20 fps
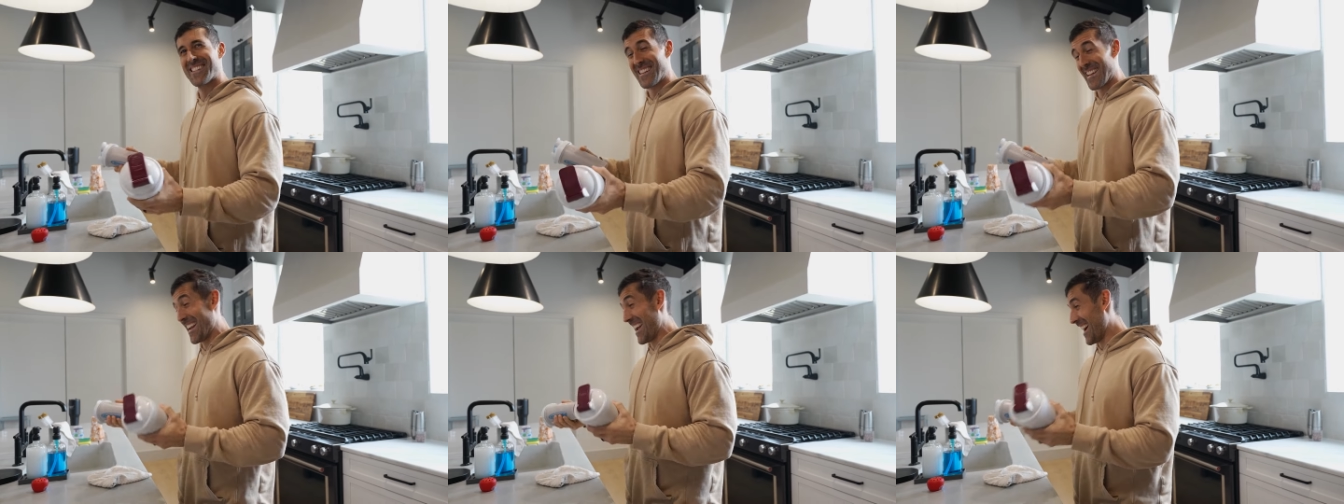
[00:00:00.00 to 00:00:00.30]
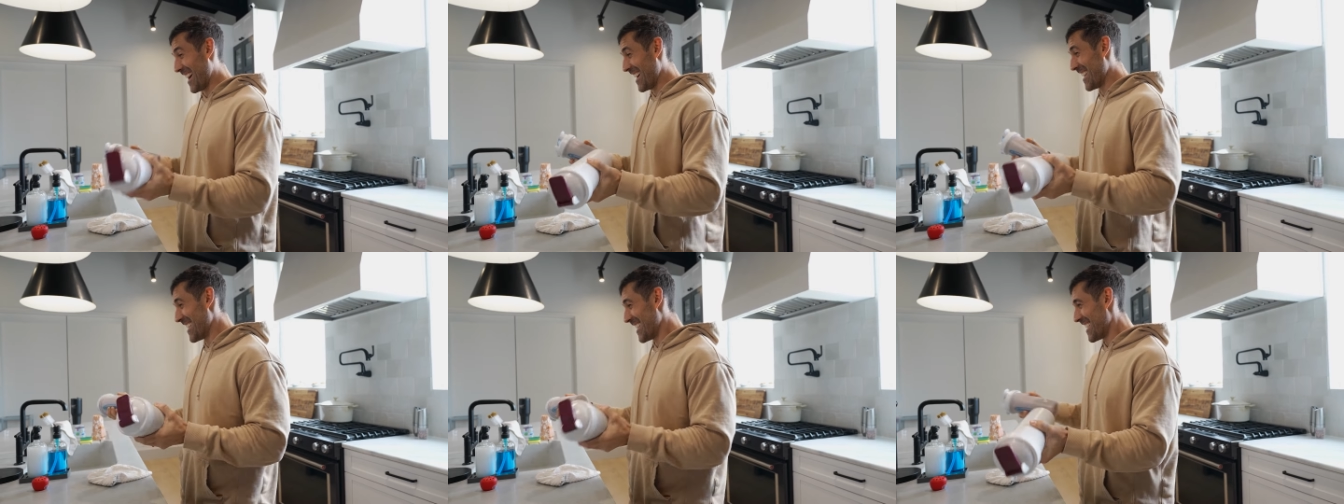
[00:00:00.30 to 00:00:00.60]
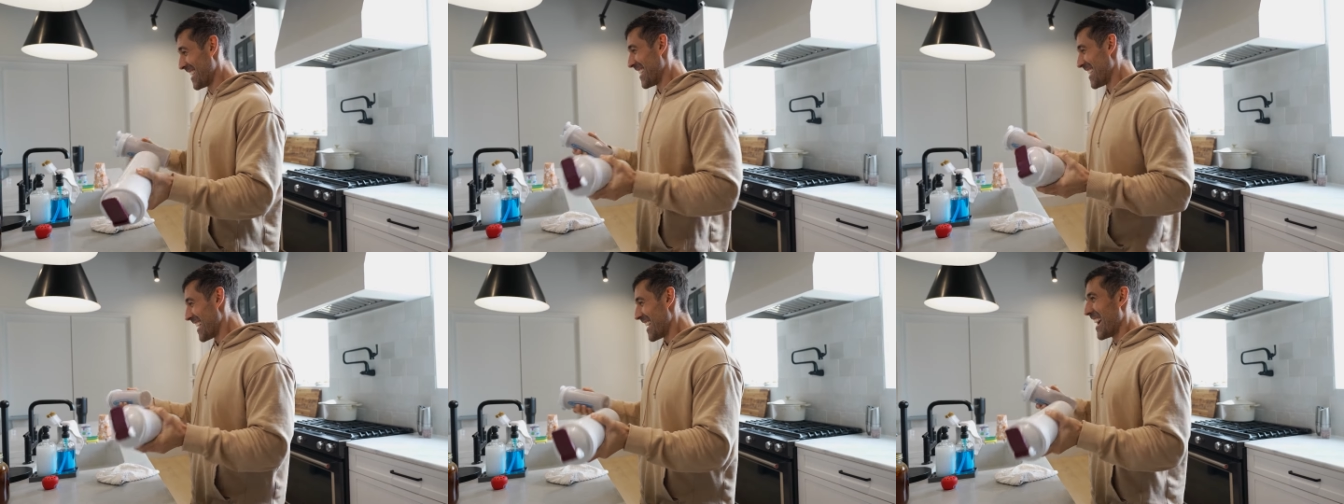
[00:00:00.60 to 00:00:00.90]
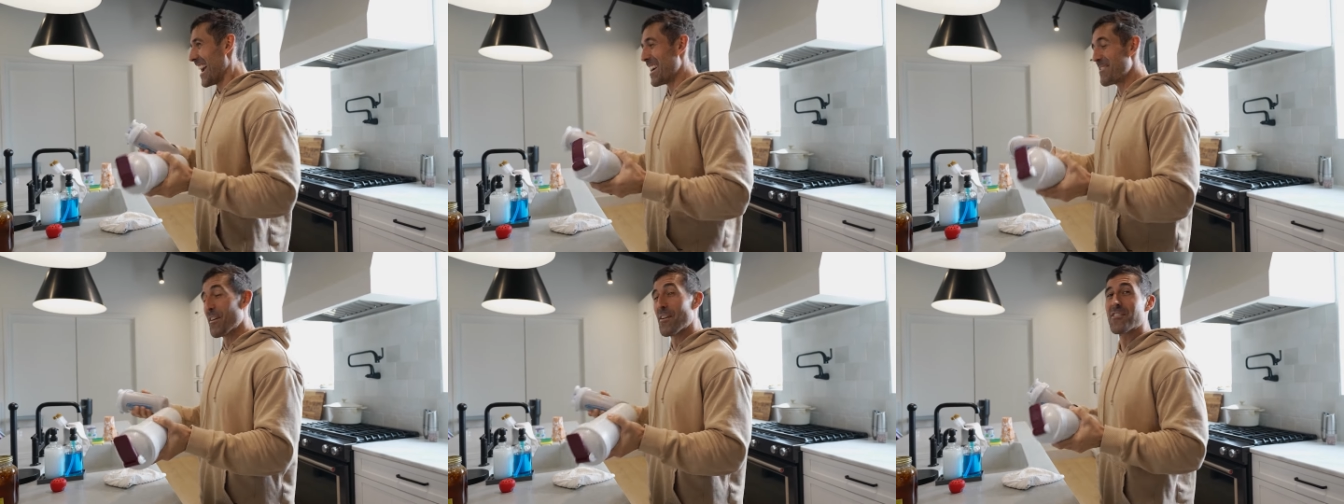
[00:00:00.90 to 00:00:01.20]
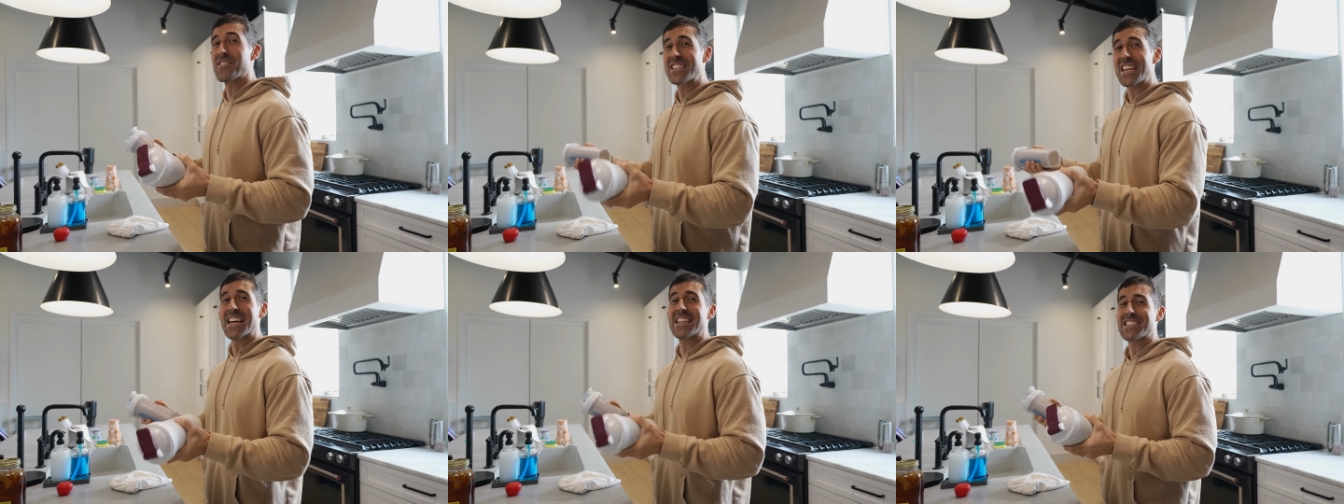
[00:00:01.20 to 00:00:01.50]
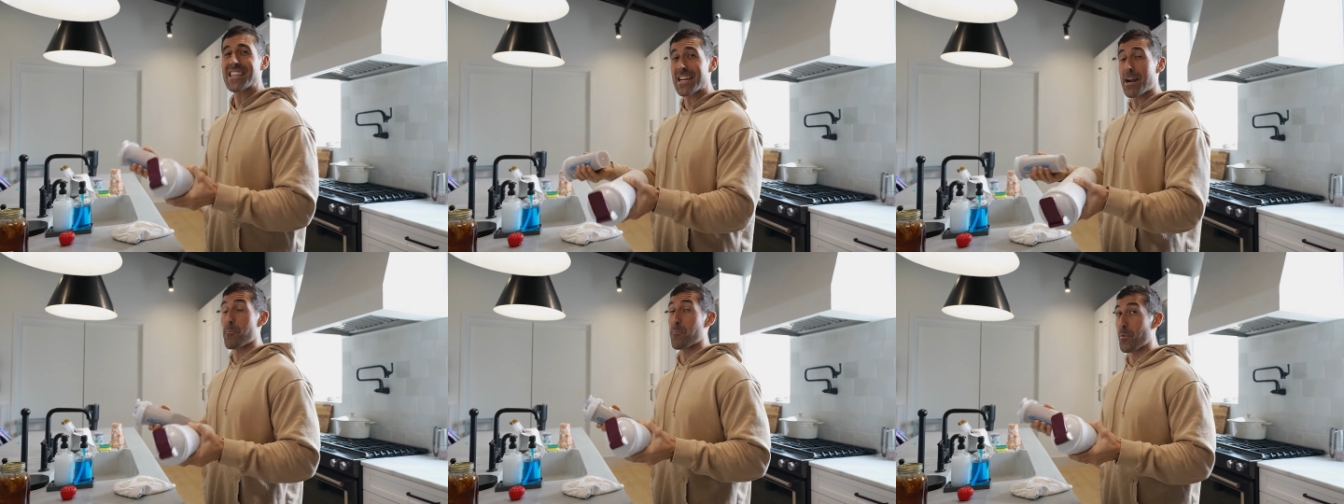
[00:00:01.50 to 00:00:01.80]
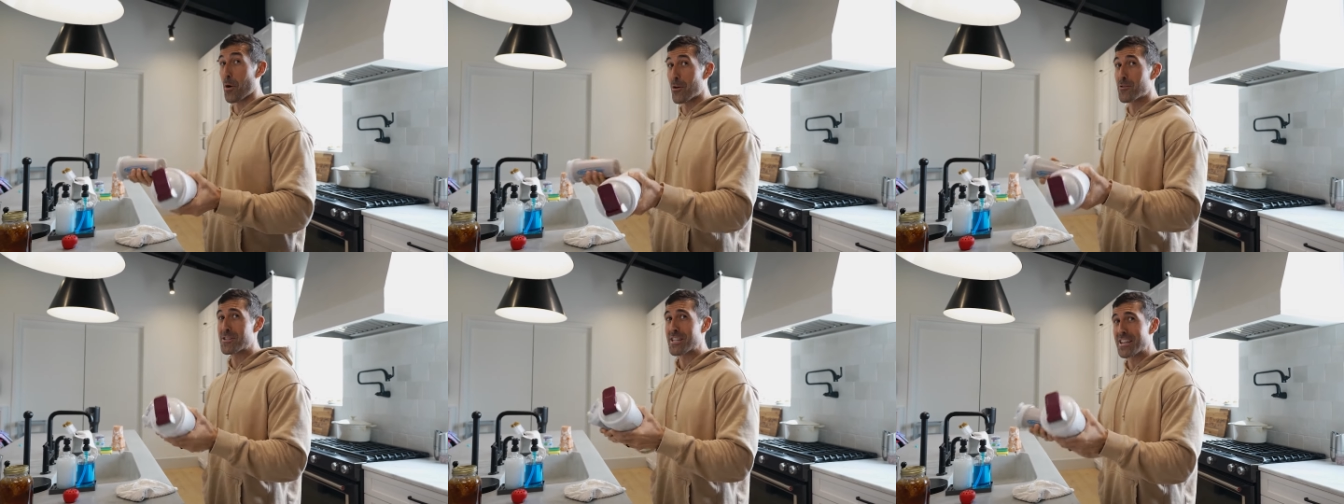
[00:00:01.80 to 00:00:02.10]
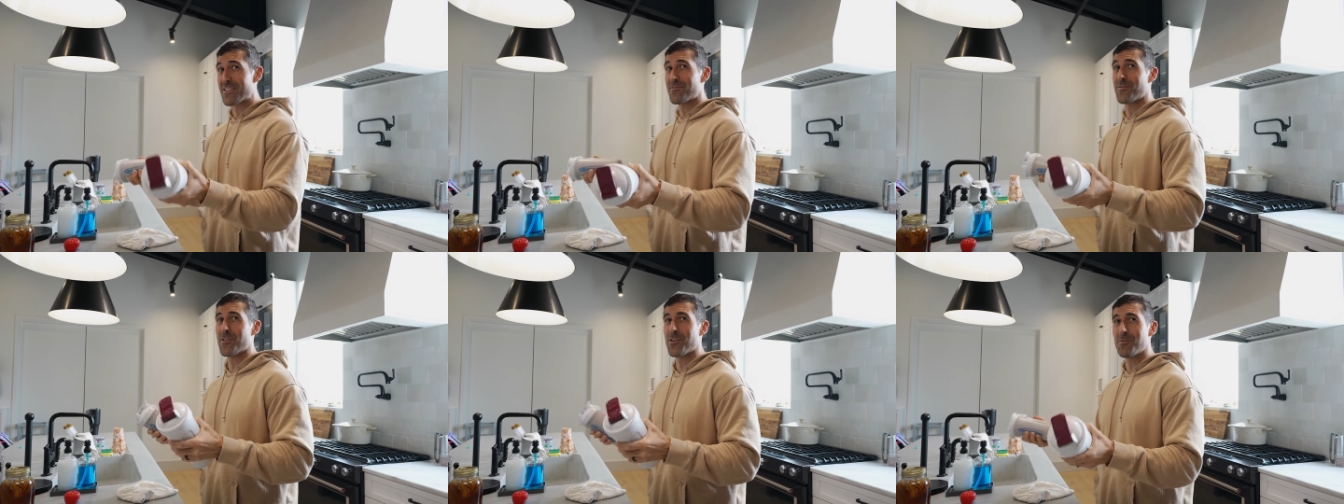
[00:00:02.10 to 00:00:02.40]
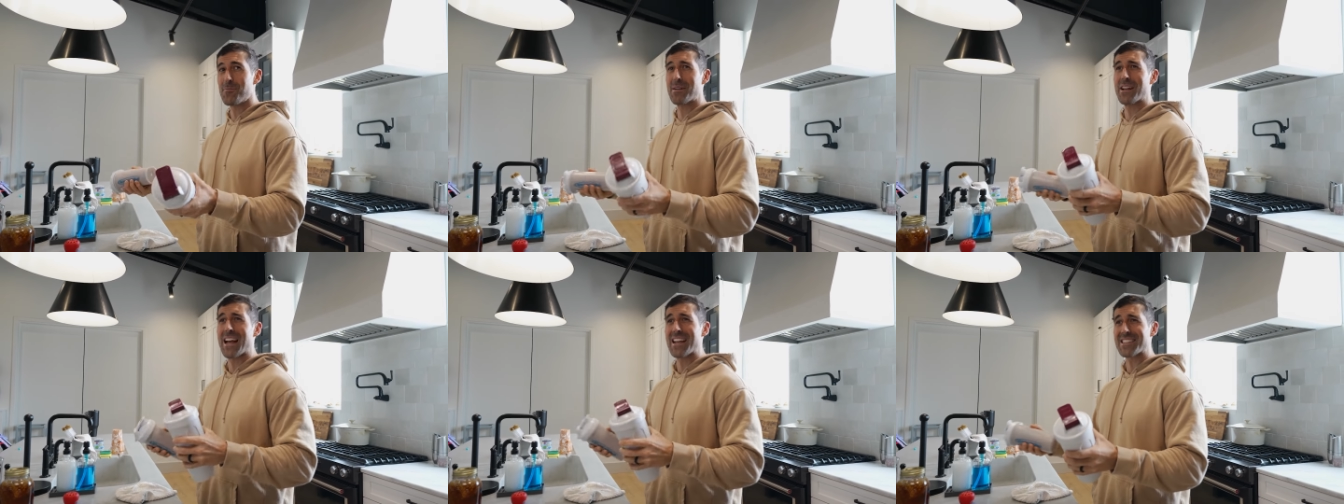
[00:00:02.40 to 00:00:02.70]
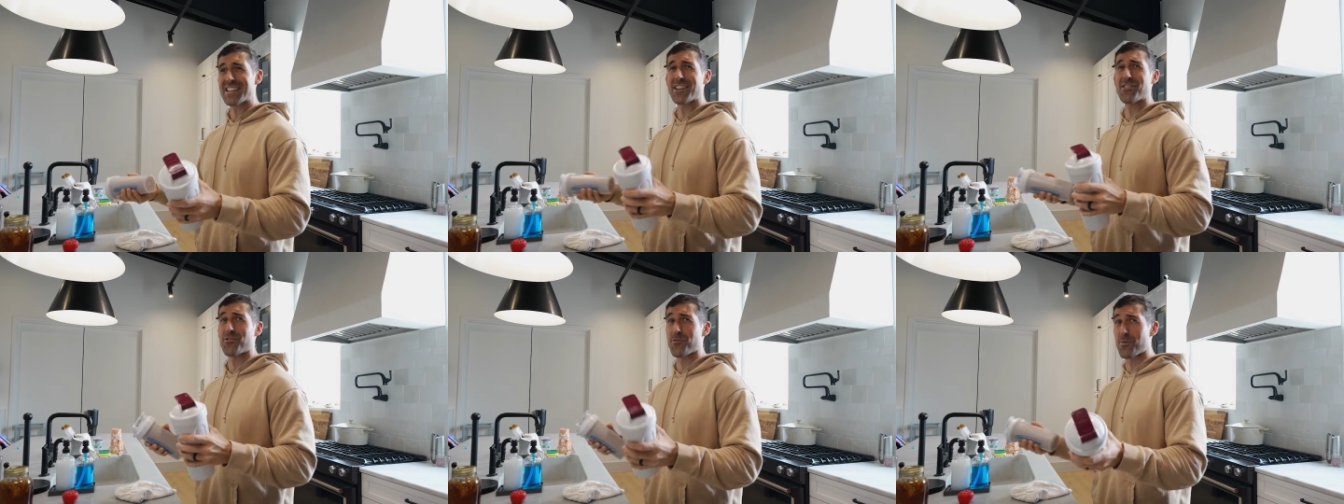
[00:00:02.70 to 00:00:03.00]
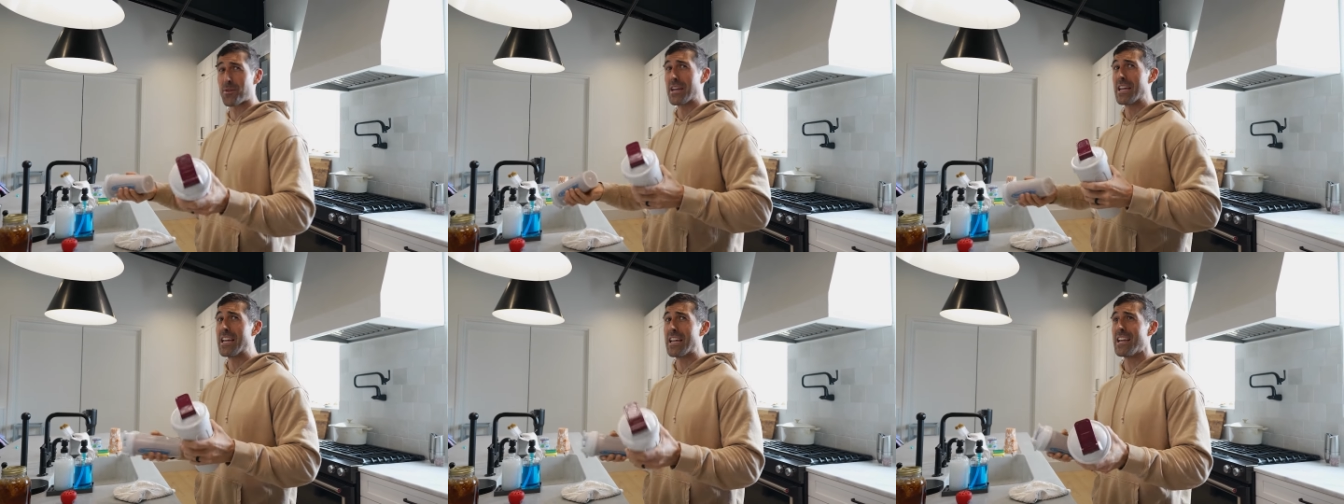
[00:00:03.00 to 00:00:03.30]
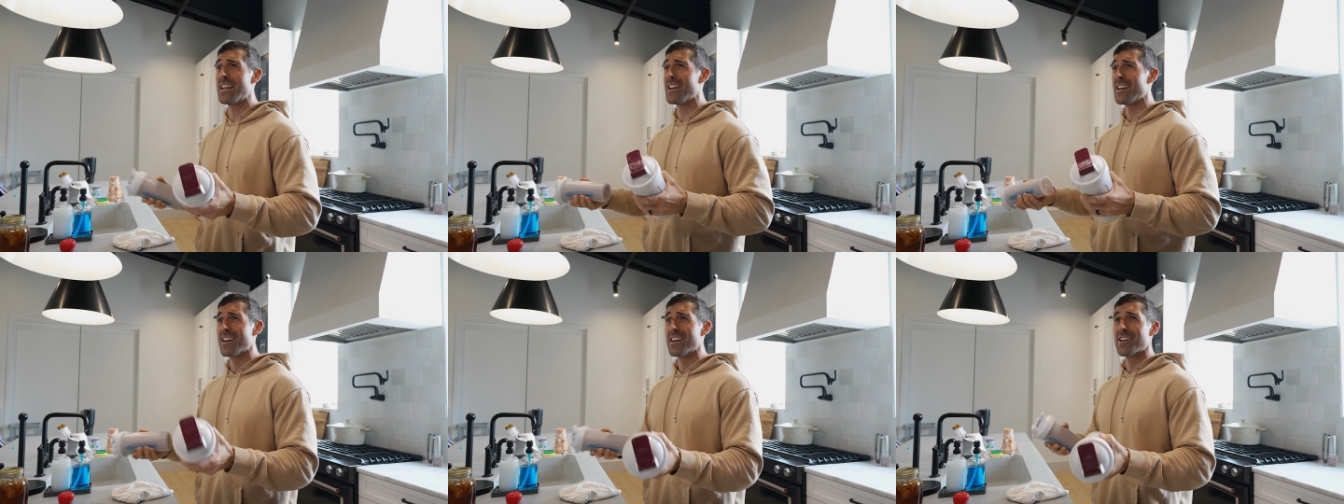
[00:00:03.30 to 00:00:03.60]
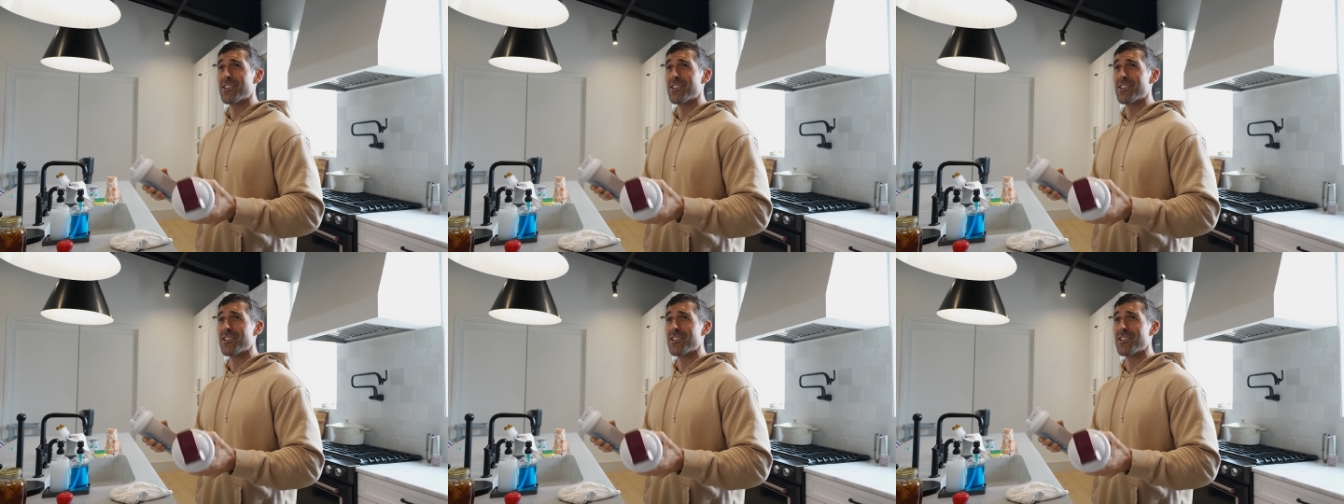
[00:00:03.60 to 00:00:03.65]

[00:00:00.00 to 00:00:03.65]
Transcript: Yeah. And people say it's like a protein food, but it has like three,